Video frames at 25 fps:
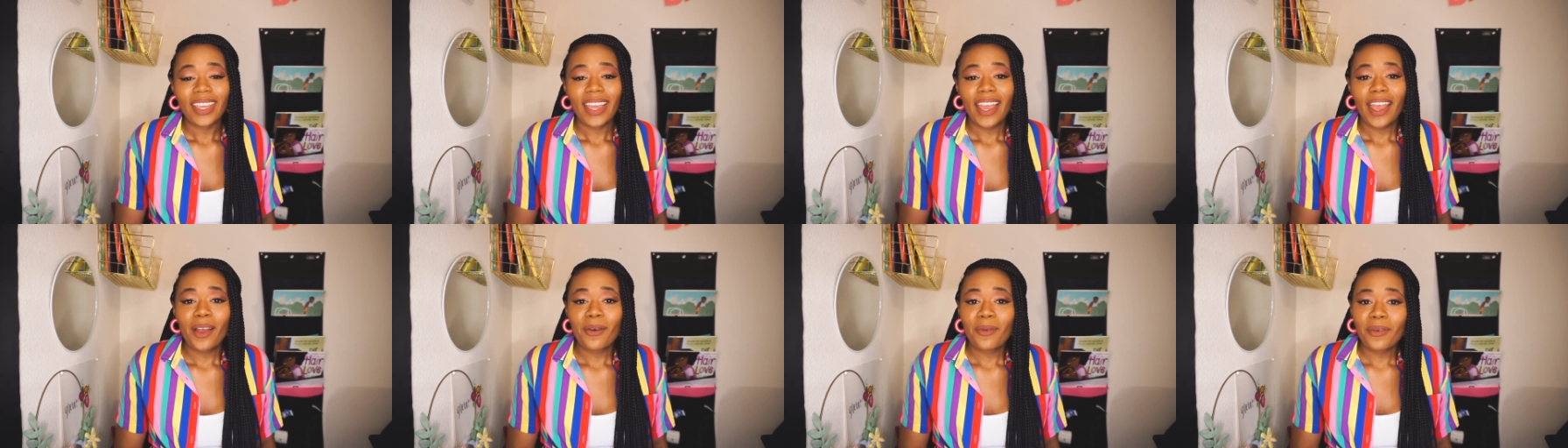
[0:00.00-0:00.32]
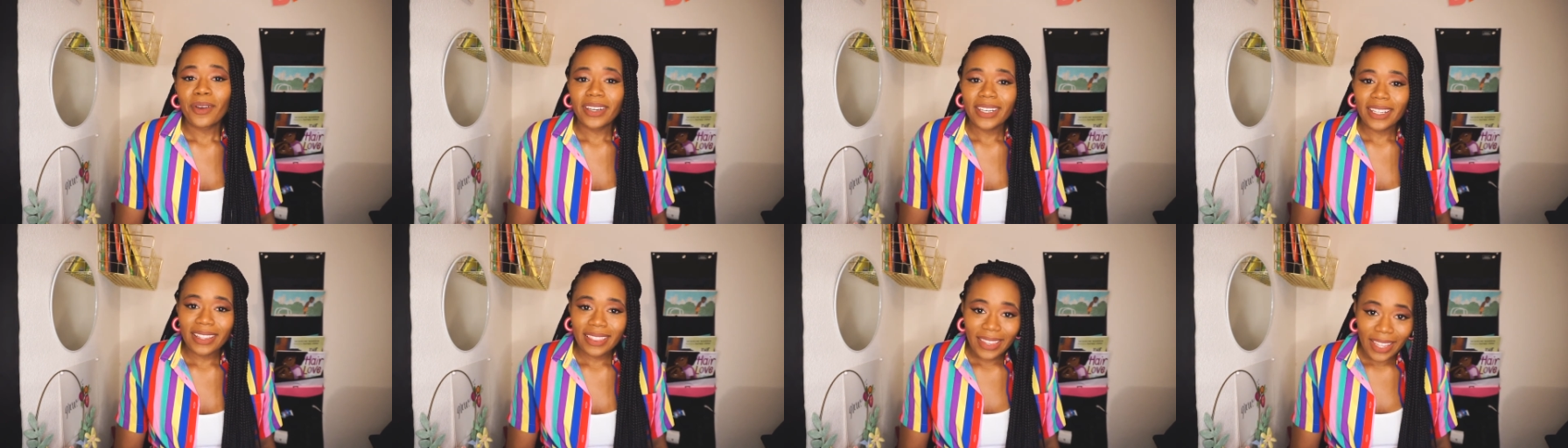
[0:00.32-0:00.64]
I
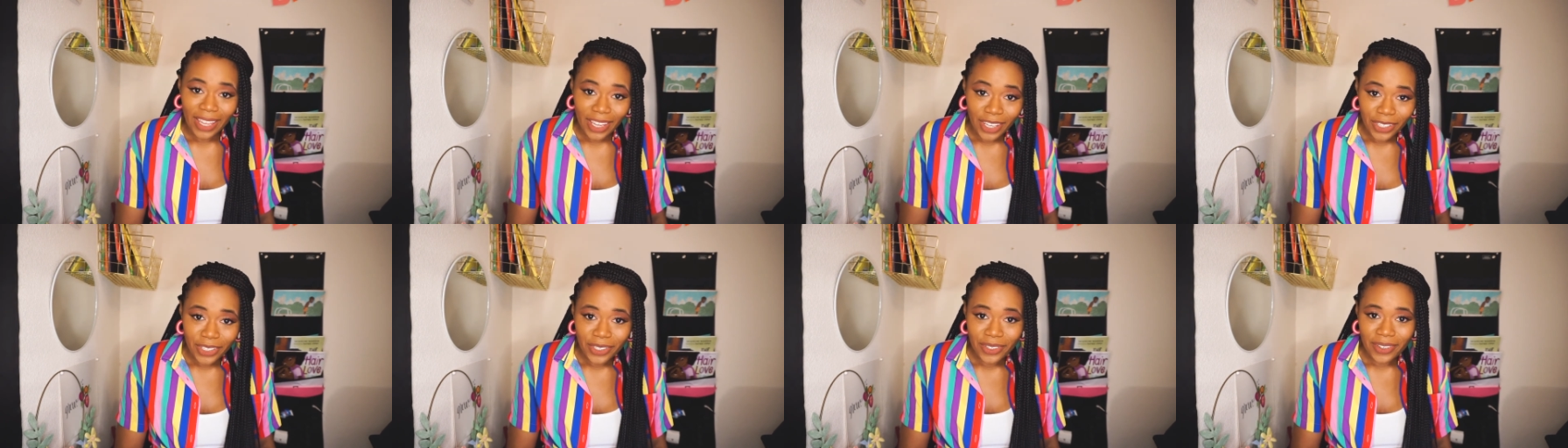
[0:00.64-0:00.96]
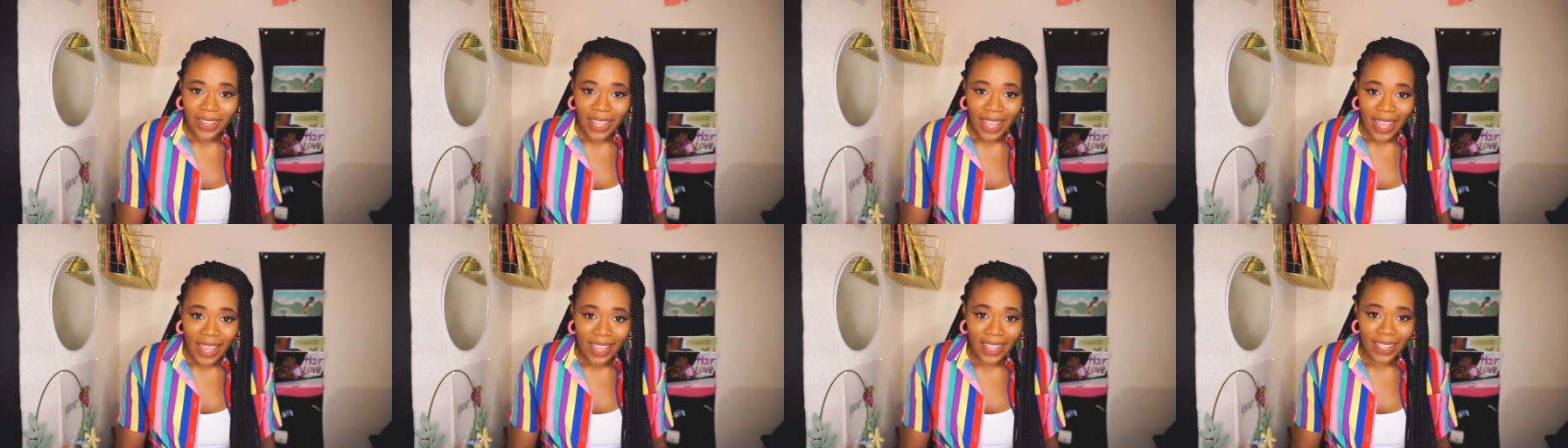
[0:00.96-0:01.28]
want to thank you
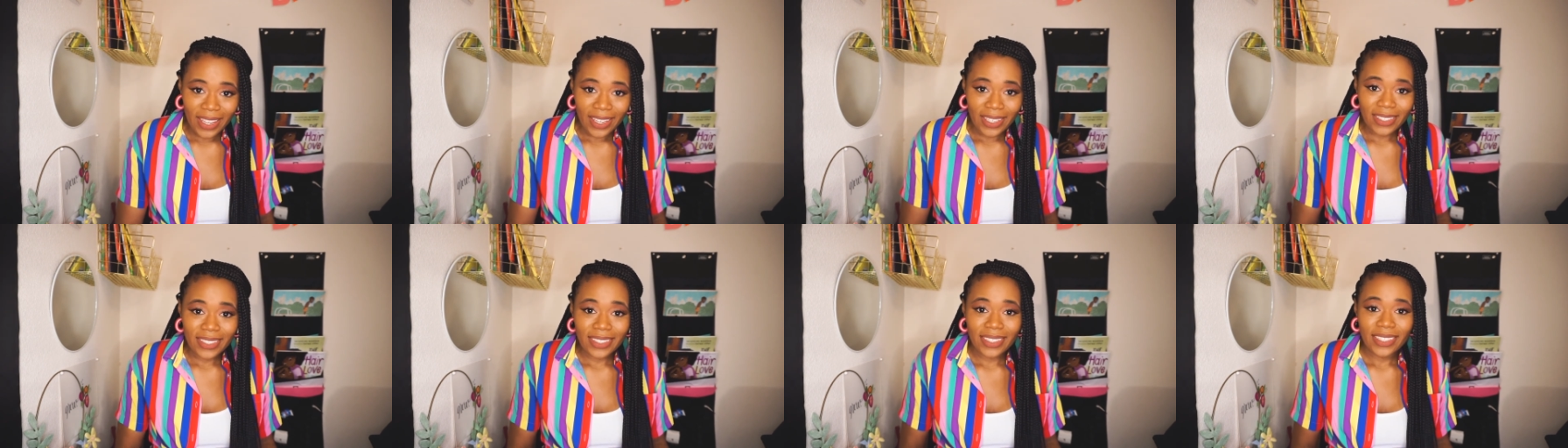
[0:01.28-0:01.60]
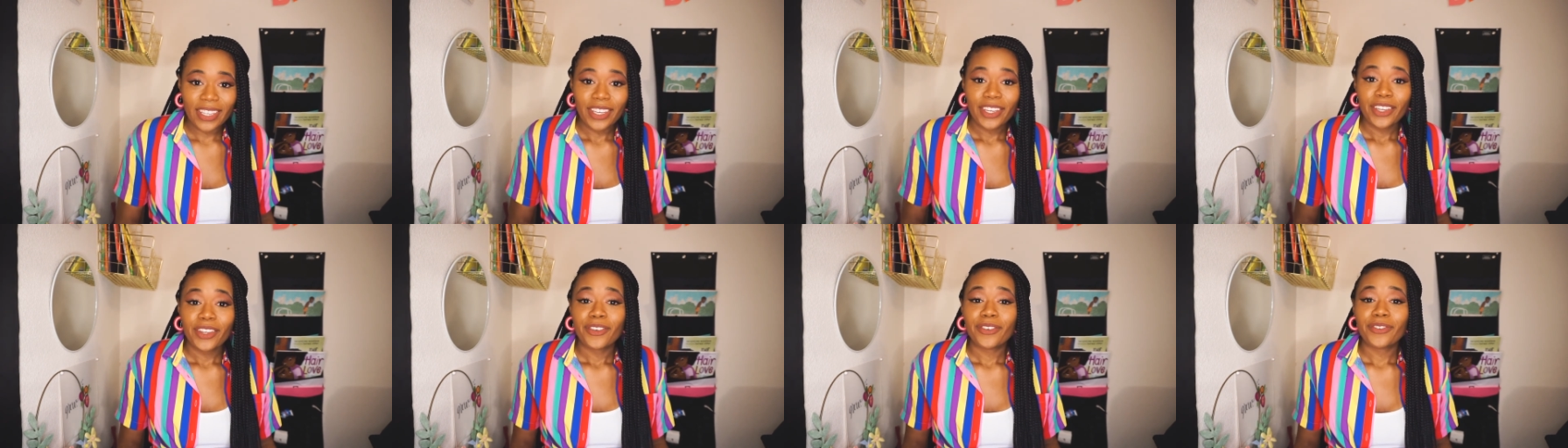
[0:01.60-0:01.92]
guys
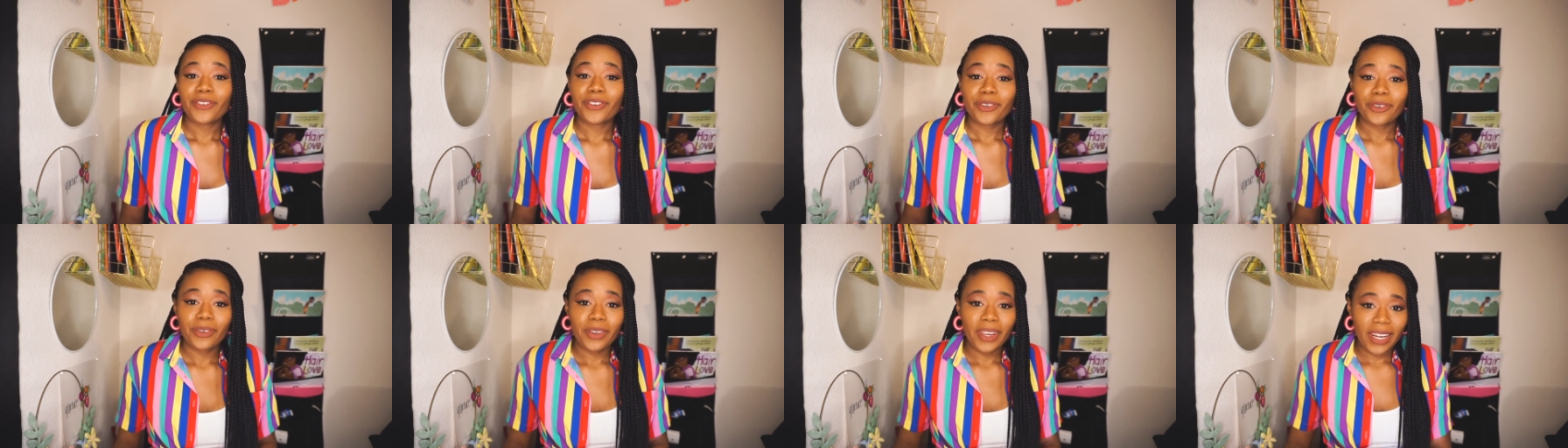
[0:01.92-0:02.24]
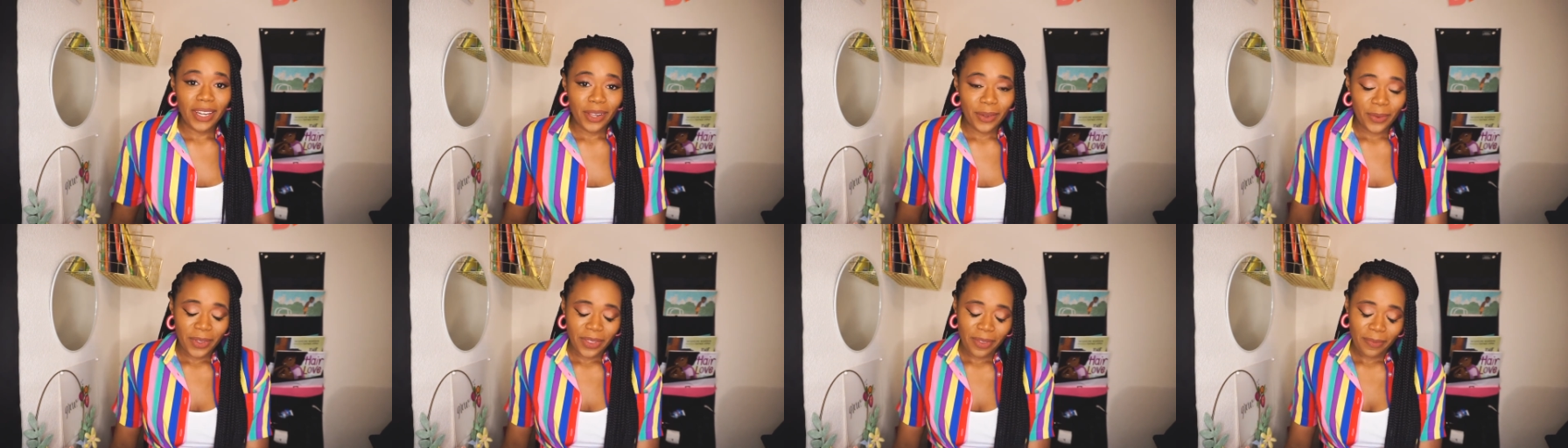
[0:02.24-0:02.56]
for
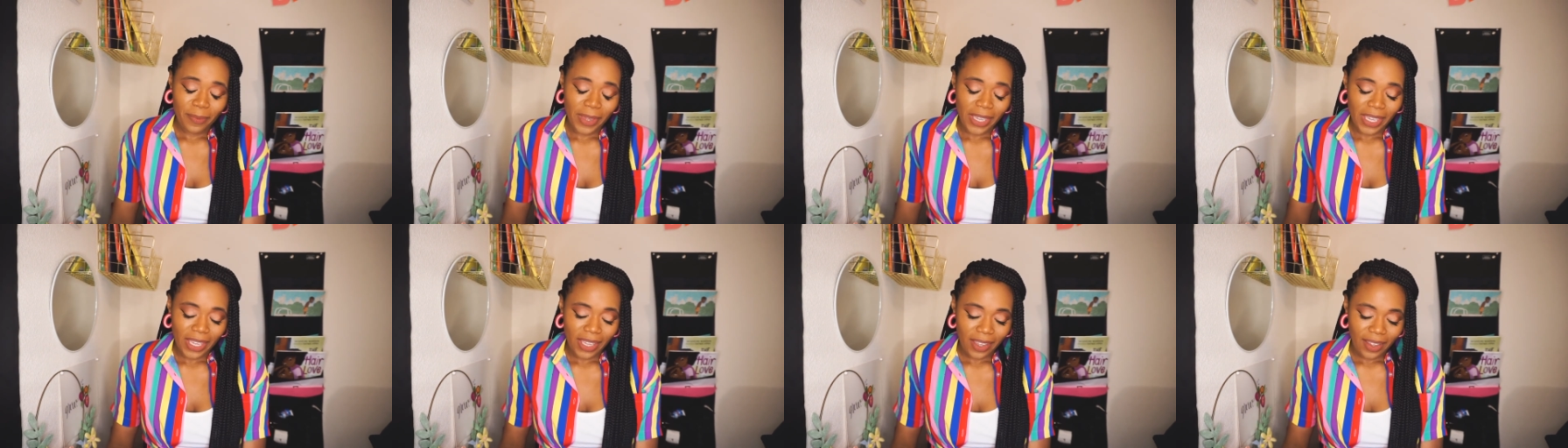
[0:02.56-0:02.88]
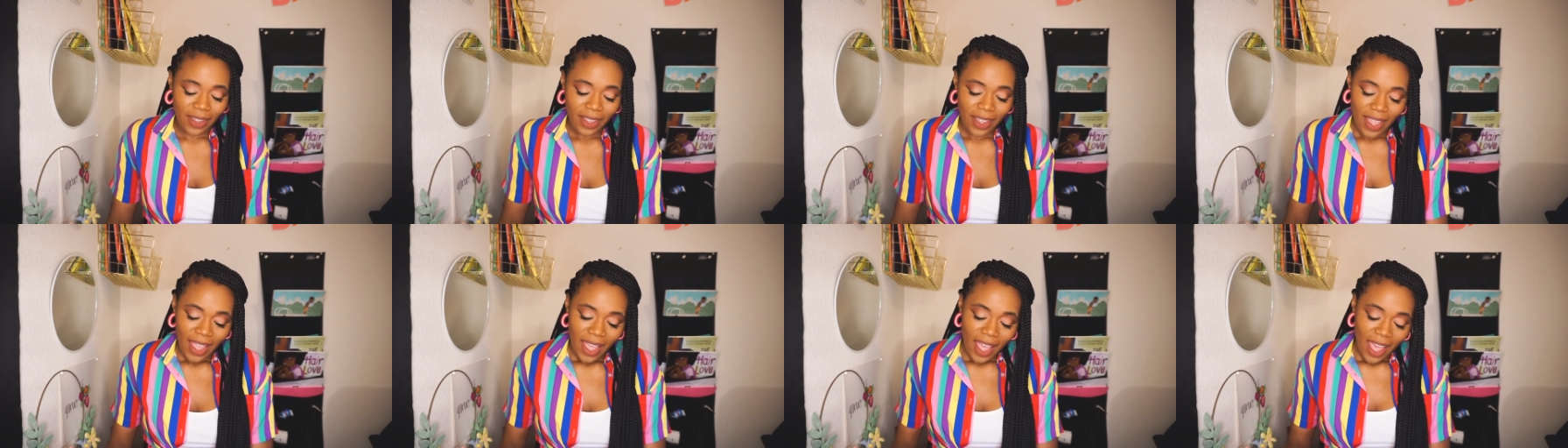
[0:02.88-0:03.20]
reading with me.
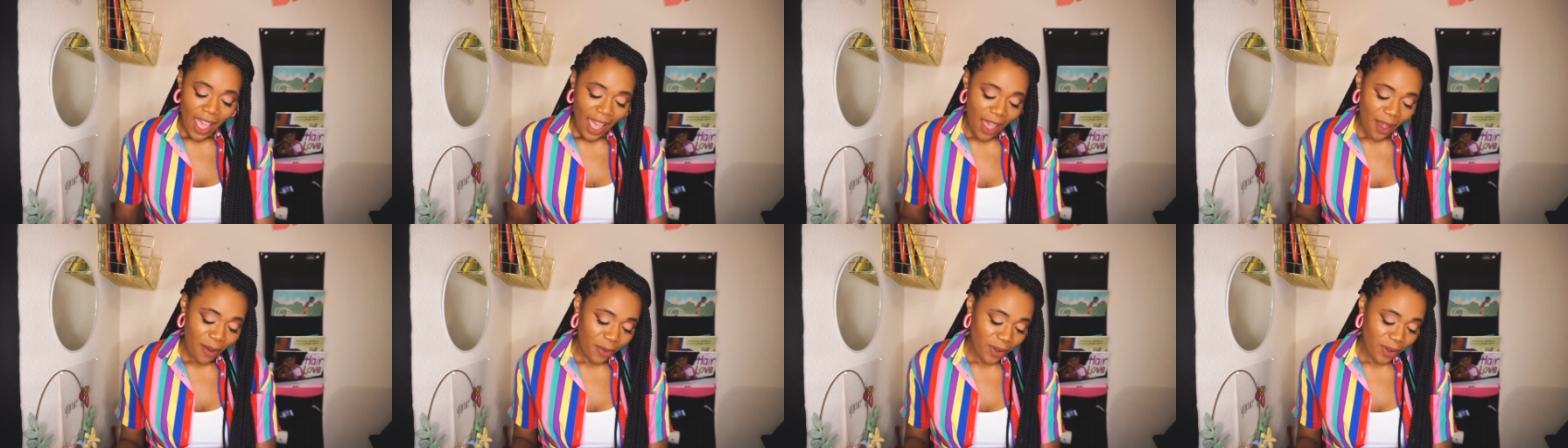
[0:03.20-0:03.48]
I